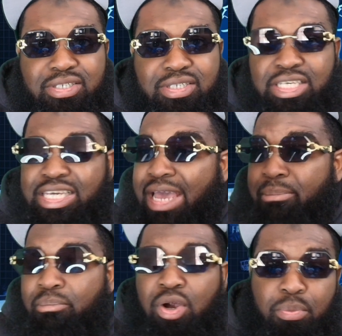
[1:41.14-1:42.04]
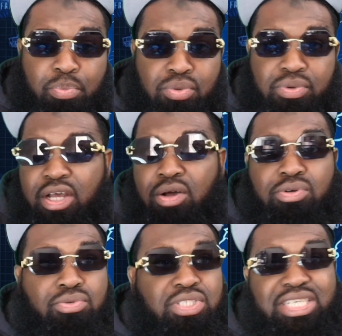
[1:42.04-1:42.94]
You got Mark Brunell,
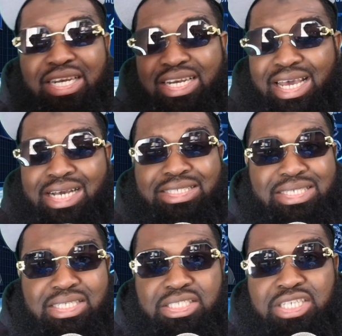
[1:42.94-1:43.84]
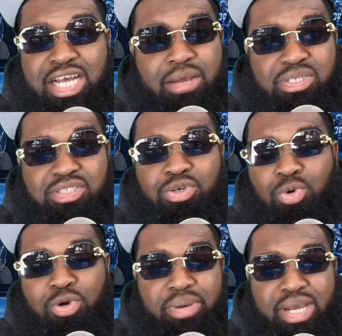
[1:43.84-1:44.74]
who's done an excellent job as a
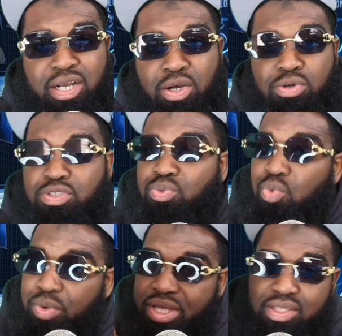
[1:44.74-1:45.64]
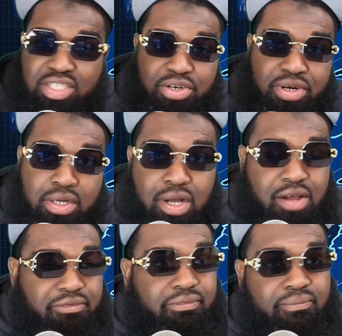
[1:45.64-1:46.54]
quarterback coach with Jared
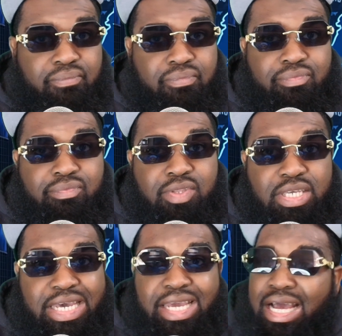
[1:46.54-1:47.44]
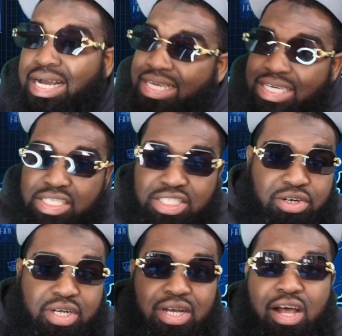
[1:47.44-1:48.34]
Goff. Okay, again,
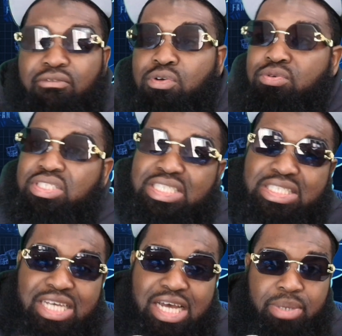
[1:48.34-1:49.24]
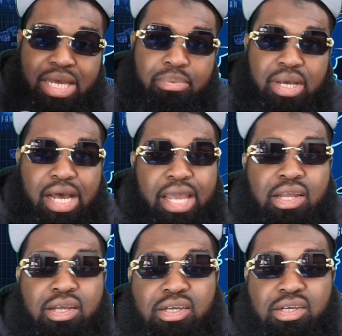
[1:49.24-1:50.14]
Jared Goff, who's this stopgap guy?
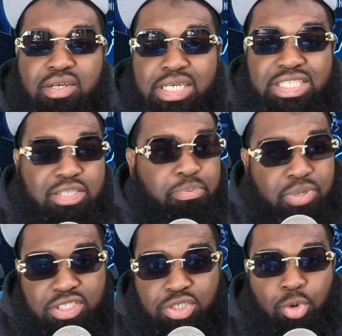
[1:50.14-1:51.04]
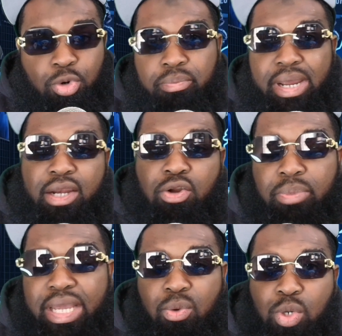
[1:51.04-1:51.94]
He's a bridge quarterback.
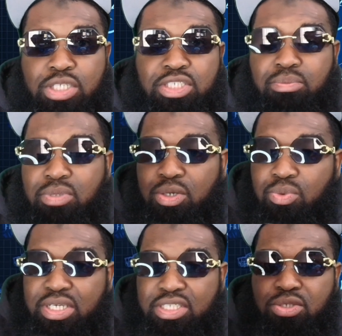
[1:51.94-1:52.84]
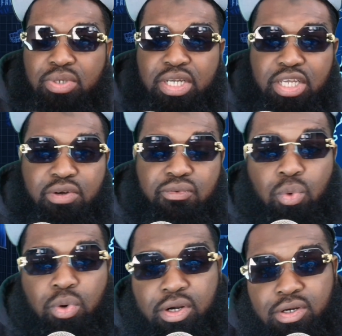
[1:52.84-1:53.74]
Nobody wants him. Look what he's doing in year
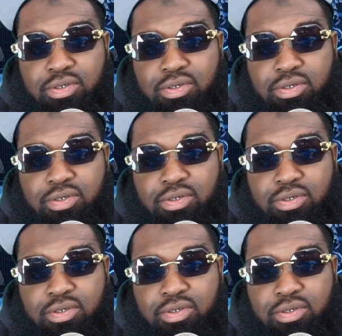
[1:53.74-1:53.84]
4.